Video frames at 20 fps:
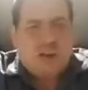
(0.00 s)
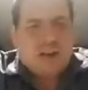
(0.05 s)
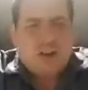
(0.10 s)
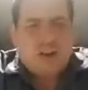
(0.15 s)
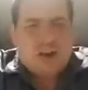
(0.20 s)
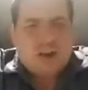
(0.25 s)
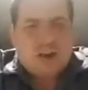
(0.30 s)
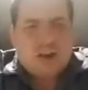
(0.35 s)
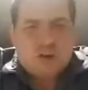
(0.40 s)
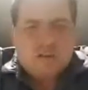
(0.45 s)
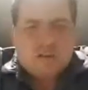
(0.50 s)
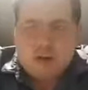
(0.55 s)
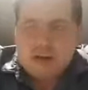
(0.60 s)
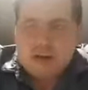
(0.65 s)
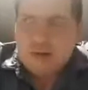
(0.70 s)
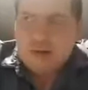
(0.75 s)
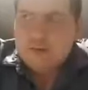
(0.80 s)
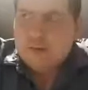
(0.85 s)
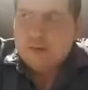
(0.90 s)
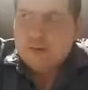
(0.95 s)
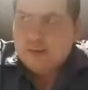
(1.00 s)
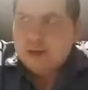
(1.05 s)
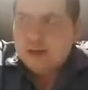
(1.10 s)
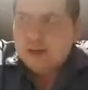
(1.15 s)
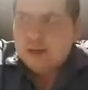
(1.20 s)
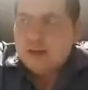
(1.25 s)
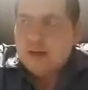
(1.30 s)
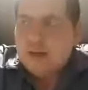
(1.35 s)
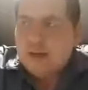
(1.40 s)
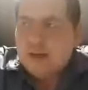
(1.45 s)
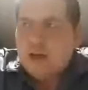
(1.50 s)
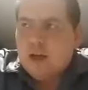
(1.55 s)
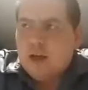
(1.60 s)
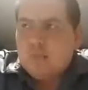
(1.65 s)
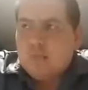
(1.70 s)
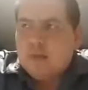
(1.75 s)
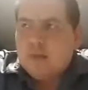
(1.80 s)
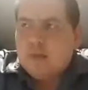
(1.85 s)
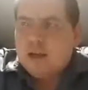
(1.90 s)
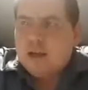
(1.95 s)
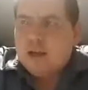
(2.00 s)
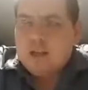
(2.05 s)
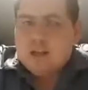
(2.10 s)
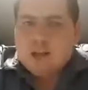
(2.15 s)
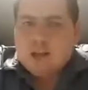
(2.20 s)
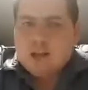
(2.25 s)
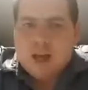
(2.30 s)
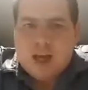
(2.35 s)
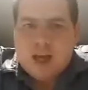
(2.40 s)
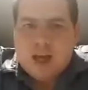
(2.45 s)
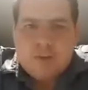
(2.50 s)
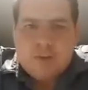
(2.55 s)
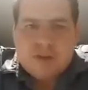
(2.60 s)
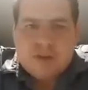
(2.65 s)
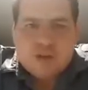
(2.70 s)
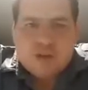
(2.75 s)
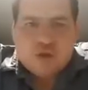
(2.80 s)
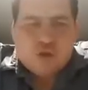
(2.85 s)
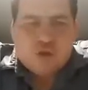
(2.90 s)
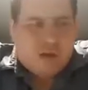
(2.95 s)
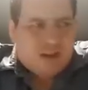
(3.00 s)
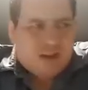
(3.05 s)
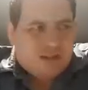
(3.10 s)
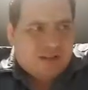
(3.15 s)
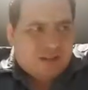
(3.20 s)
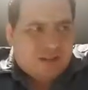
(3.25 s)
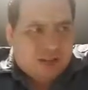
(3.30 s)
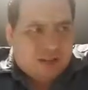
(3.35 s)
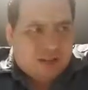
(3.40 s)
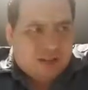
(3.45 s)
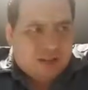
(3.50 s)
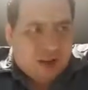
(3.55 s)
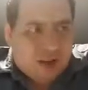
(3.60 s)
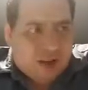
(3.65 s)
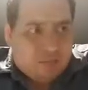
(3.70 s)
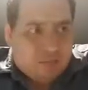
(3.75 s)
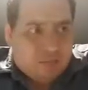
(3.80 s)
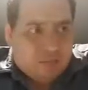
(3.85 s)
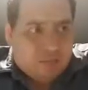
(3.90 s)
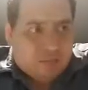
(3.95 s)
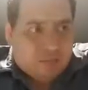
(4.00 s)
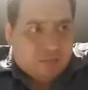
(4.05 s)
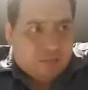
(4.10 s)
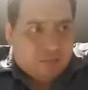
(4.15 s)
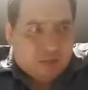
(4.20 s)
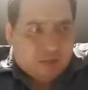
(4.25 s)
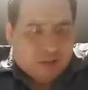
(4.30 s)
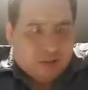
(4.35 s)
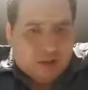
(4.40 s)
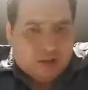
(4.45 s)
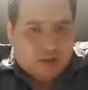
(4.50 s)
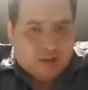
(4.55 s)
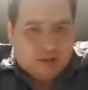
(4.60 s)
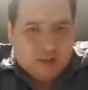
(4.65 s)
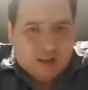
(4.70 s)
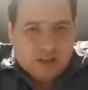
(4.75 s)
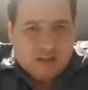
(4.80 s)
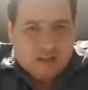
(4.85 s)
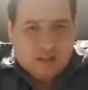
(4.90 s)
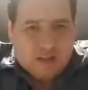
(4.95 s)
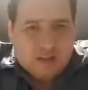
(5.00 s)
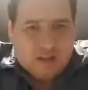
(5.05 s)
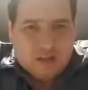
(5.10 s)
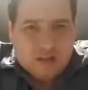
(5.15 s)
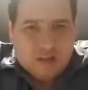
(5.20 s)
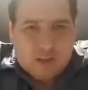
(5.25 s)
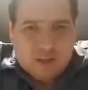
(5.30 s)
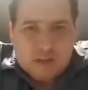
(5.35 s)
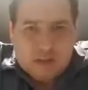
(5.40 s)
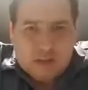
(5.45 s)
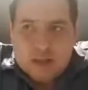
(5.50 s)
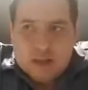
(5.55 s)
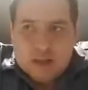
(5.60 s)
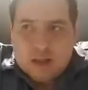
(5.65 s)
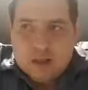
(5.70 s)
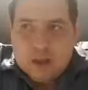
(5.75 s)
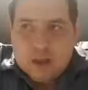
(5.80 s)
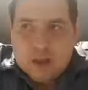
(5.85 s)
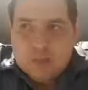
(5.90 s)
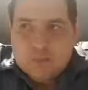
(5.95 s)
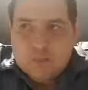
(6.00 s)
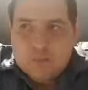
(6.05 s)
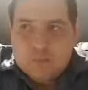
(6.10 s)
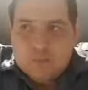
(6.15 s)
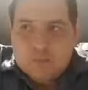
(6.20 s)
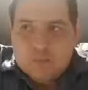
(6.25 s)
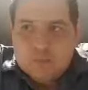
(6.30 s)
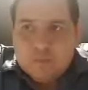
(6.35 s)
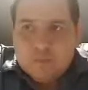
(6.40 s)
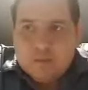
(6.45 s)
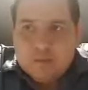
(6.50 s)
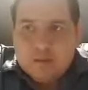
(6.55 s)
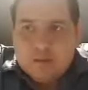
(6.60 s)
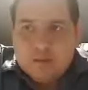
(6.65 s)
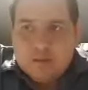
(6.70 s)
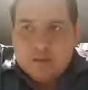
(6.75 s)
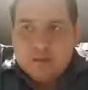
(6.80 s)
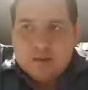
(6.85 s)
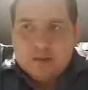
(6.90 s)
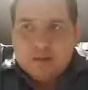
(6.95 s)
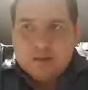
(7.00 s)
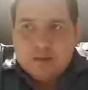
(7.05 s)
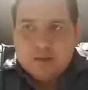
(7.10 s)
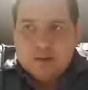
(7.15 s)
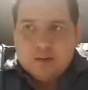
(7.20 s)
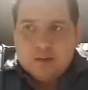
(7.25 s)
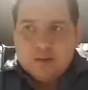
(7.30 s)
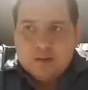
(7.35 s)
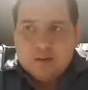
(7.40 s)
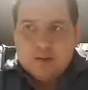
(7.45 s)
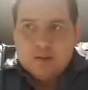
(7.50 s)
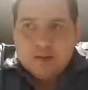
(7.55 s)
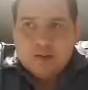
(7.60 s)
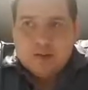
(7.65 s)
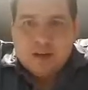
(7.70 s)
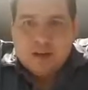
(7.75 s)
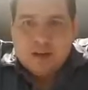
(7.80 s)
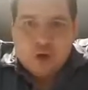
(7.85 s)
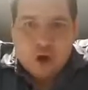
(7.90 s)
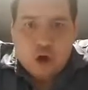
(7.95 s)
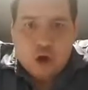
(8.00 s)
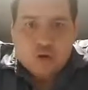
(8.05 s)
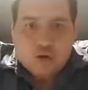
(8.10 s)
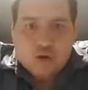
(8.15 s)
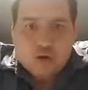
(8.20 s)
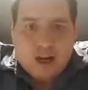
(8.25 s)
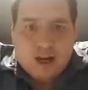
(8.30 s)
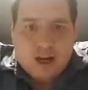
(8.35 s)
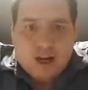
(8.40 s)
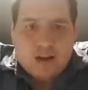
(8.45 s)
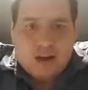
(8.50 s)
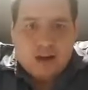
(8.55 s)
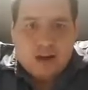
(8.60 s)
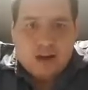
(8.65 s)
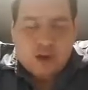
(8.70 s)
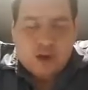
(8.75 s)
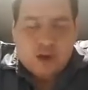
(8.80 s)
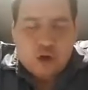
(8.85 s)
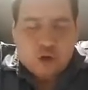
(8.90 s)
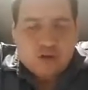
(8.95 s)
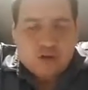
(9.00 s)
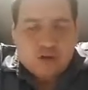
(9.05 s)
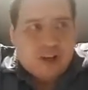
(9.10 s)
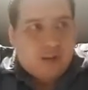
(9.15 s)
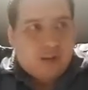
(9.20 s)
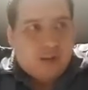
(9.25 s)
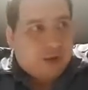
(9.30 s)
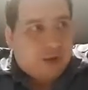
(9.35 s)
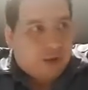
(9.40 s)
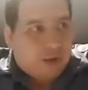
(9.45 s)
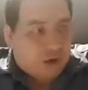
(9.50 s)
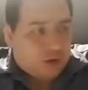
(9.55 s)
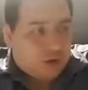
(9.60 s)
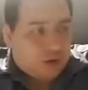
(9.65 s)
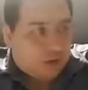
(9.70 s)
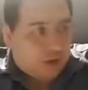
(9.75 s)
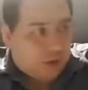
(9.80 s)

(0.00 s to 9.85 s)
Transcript: harsh on Ryan. The game is a 26-game league season. And Ryan knows that. And he knows that because